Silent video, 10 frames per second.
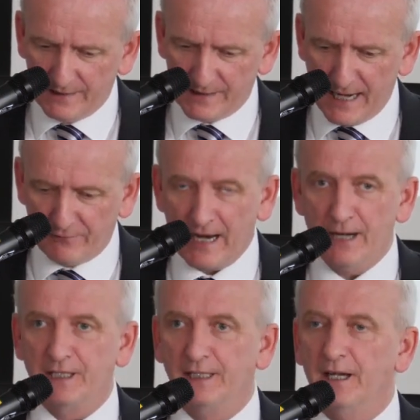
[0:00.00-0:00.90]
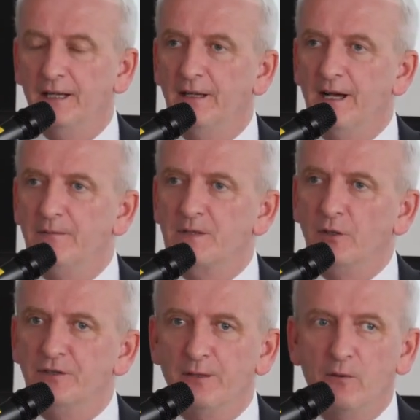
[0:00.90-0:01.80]
Safeguarding, I was
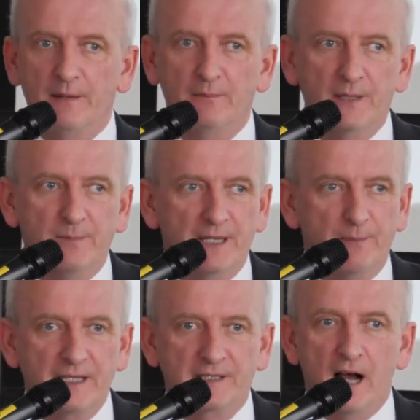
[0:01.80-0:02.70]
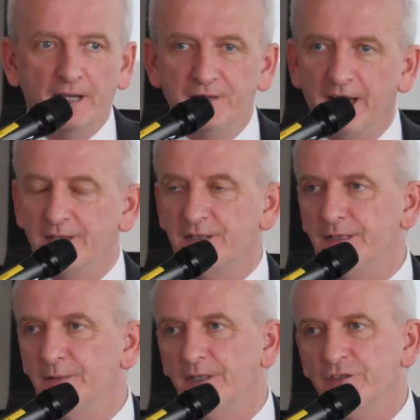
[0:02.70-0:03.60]
wondering what might be the best context
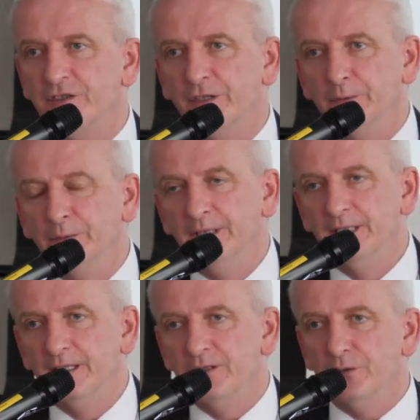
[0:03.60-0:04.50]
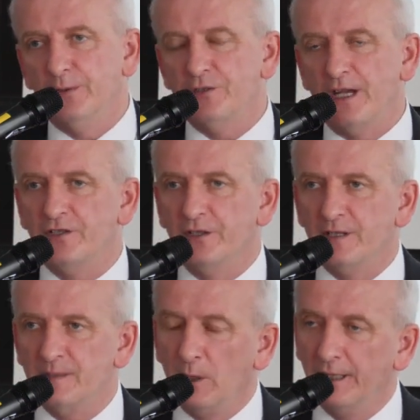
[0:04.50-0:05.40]
in which to address you
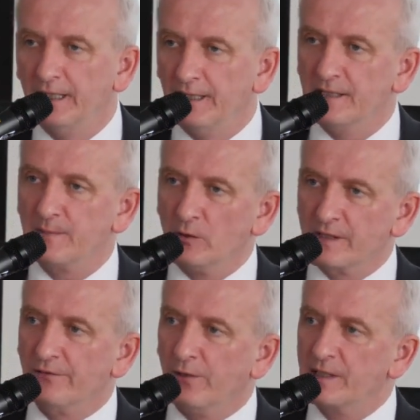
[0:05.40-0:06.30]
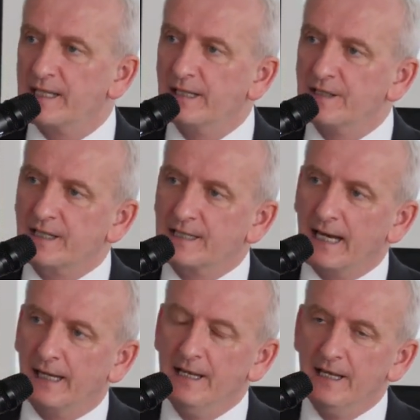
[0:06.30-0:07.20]
this morning, and I suppose the first thing is to
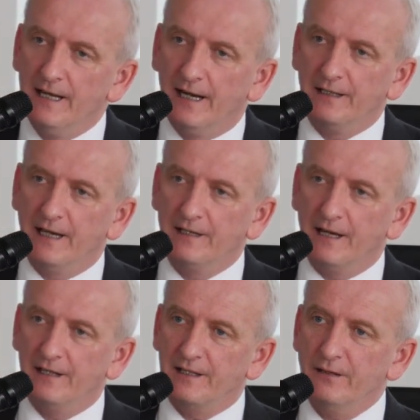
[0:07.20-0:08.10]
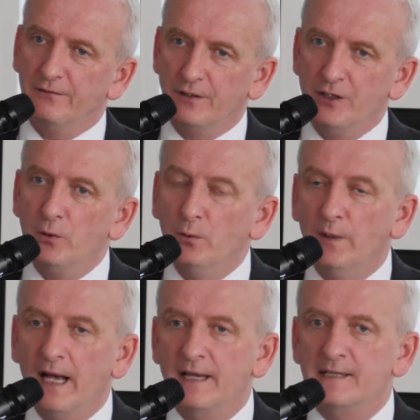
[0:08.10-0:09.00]
say, I think for
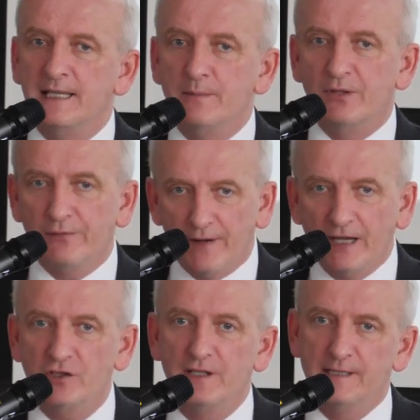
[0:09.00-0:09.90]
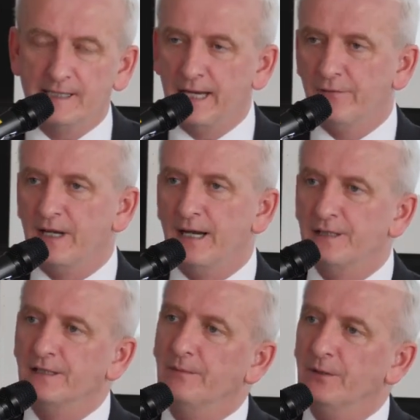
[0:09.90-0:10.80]
you as the professional
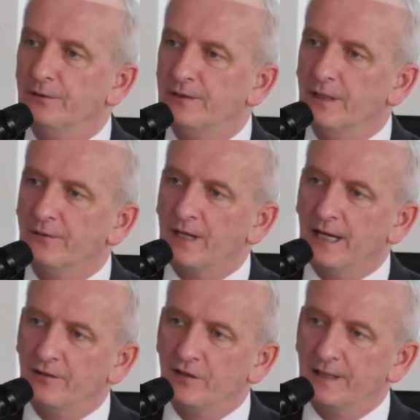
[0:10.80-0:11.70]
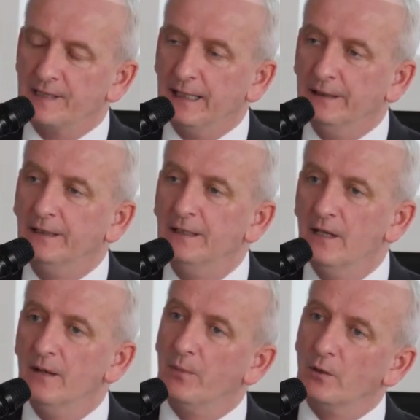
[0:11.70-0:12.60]
safeguarding community of the HSE,
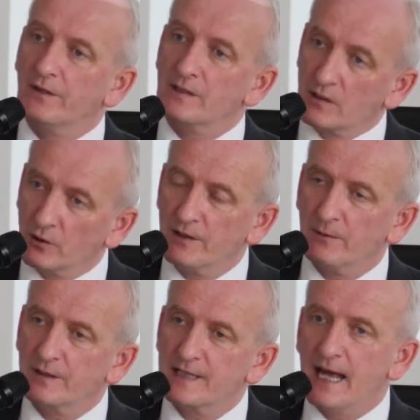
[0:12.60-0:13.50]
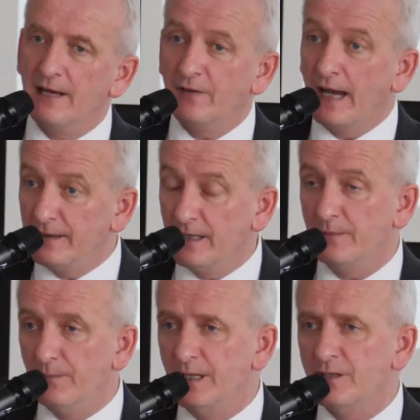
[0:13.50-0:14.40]
both the social work staff and the
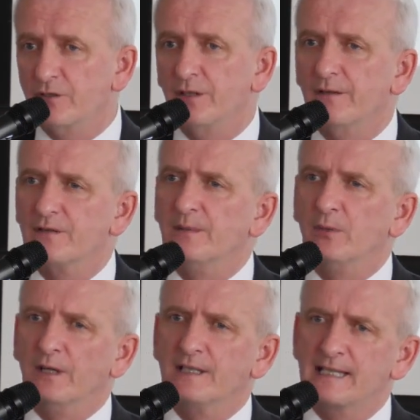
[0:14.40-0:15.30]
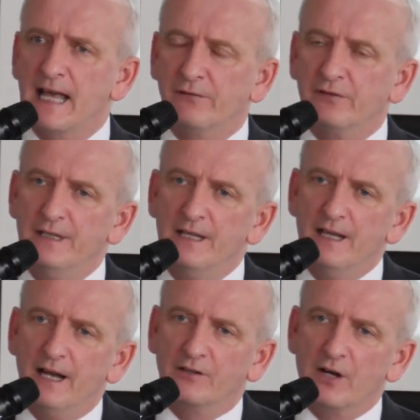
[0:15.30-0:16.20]
administrative support staff
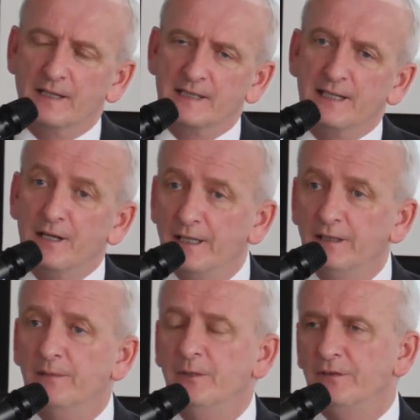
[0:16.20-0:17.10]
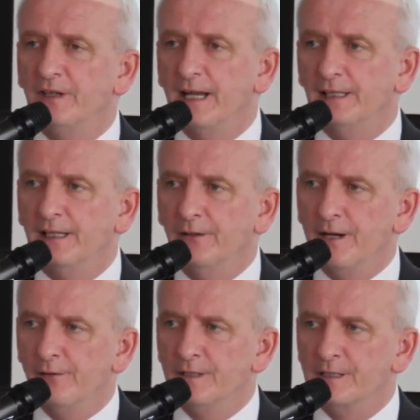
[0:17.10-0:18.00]
across the 9 community healthcare
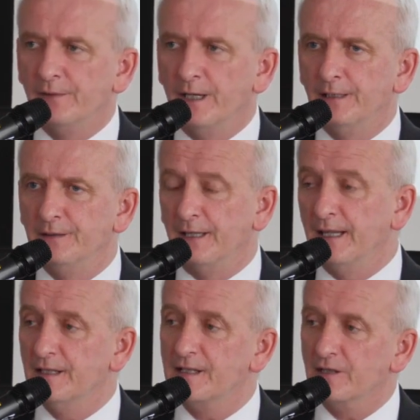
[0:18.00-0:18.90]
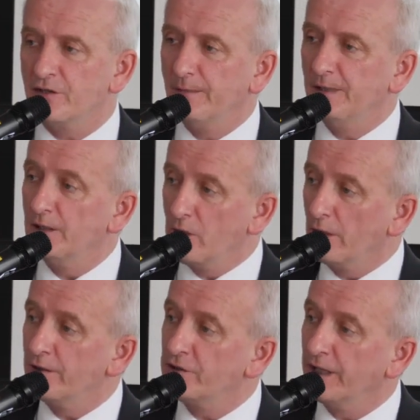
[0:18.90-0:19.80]
areas of Ireland, I think it's extremely
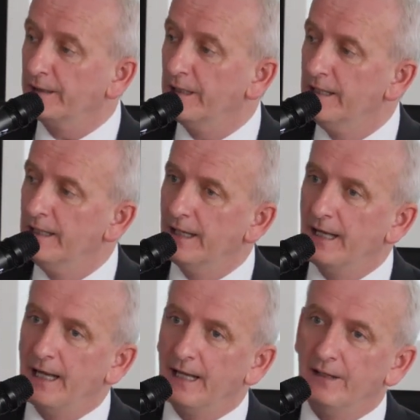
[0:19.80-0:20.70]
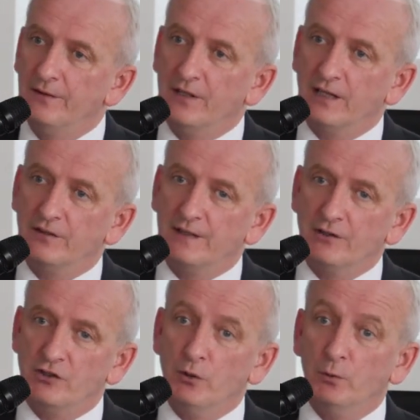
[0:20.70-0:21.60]
encouraging
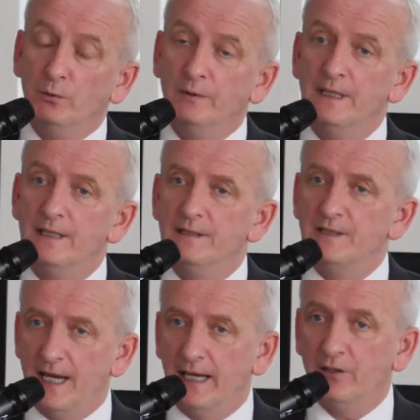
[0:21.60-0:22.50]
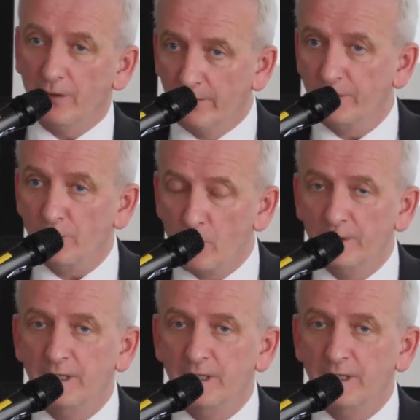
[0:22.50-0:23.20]
that you take of your own